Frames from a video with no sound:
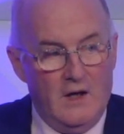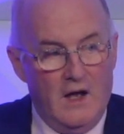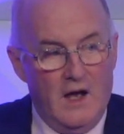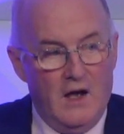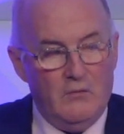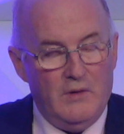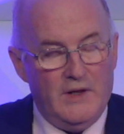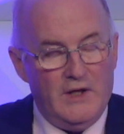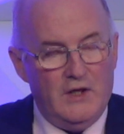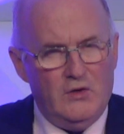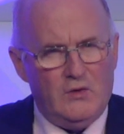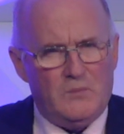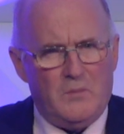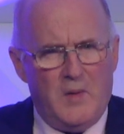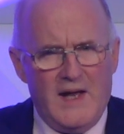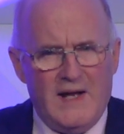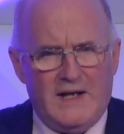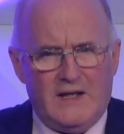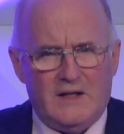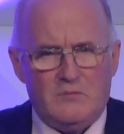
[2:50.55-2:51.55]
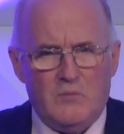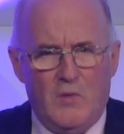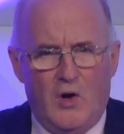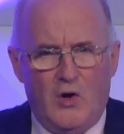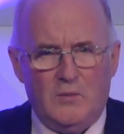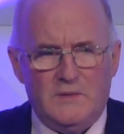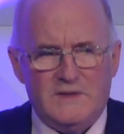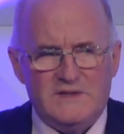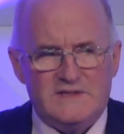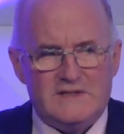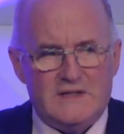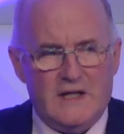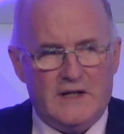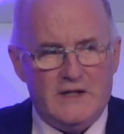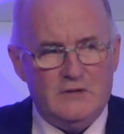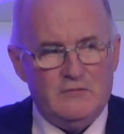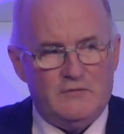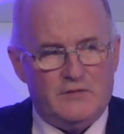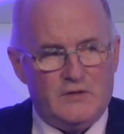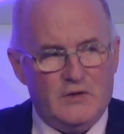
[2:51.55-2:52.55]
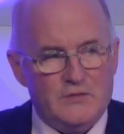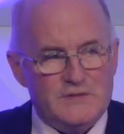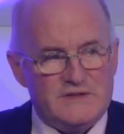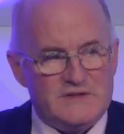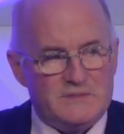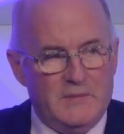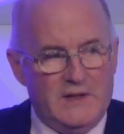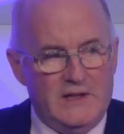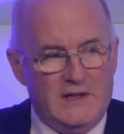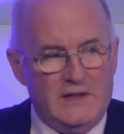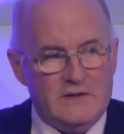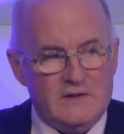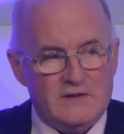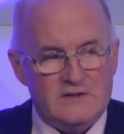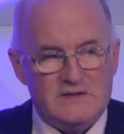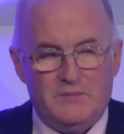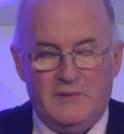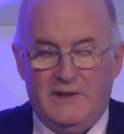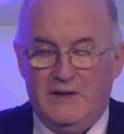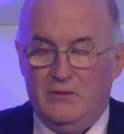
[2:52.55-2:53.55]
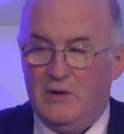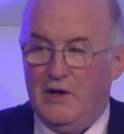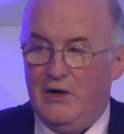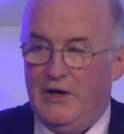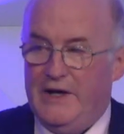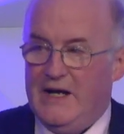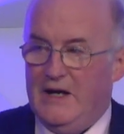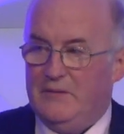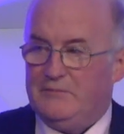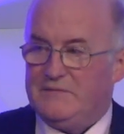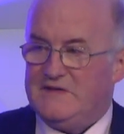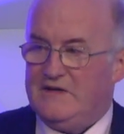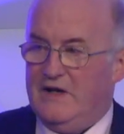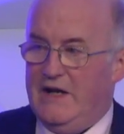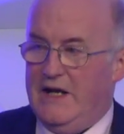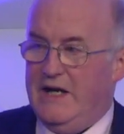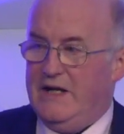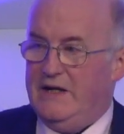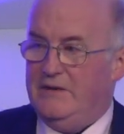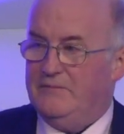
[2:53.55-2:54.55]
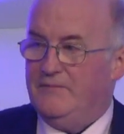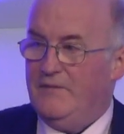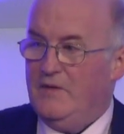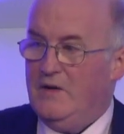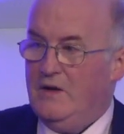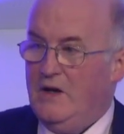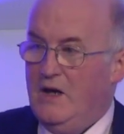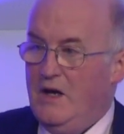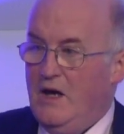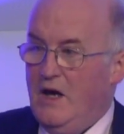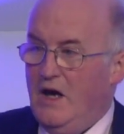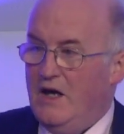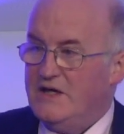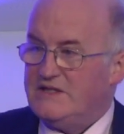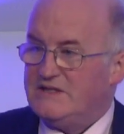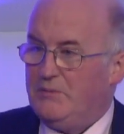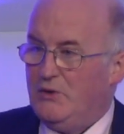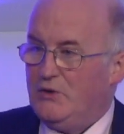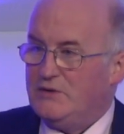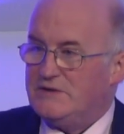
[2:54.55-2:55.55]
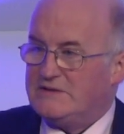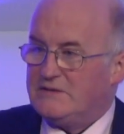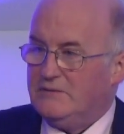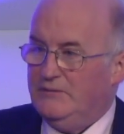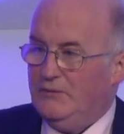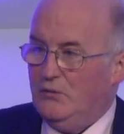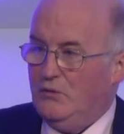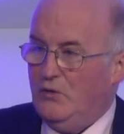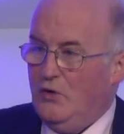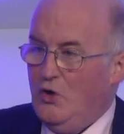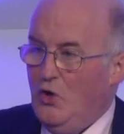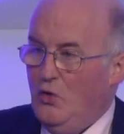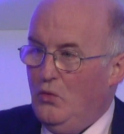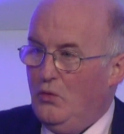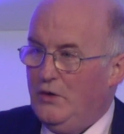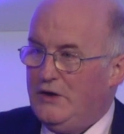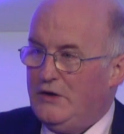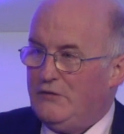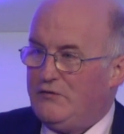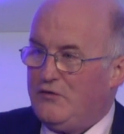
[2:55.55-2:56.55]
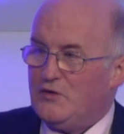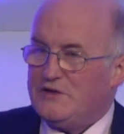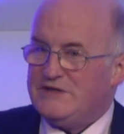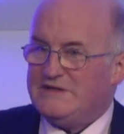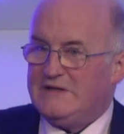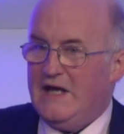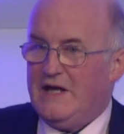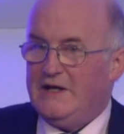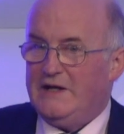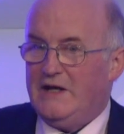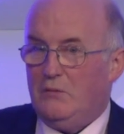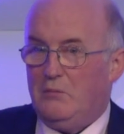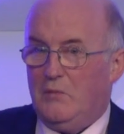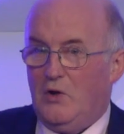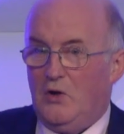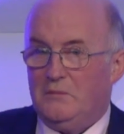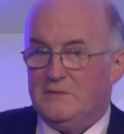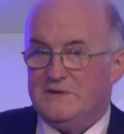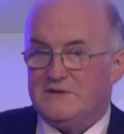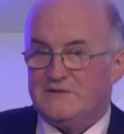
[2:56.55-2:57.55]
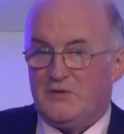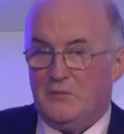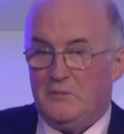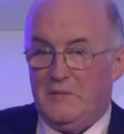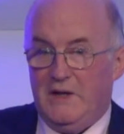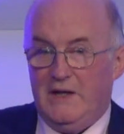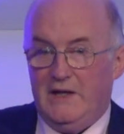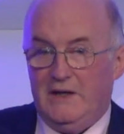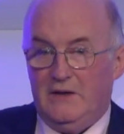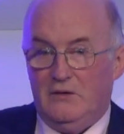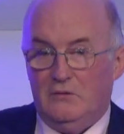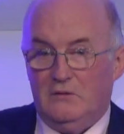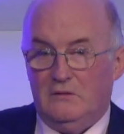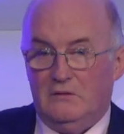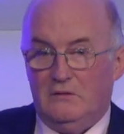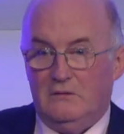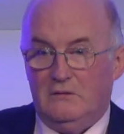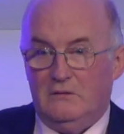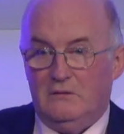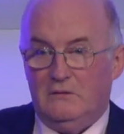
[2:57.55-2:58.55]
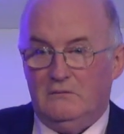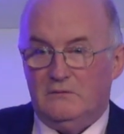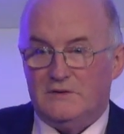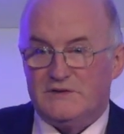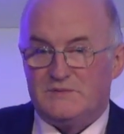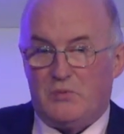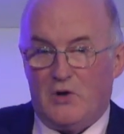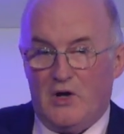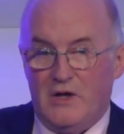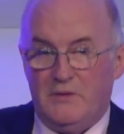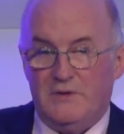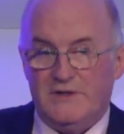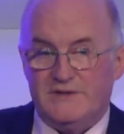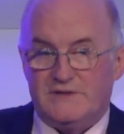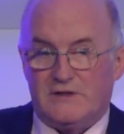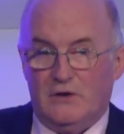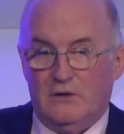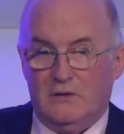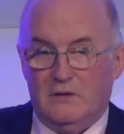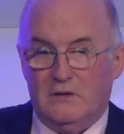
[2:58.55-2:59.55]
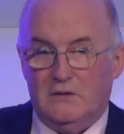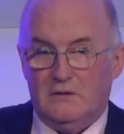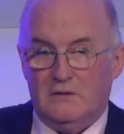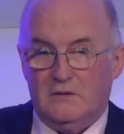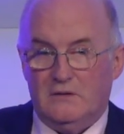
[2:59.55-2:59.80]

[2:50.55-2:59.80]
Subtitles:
And when I look back at moments that influenced me to be where I am today, I suppose one of the first standout moments for me was primary school.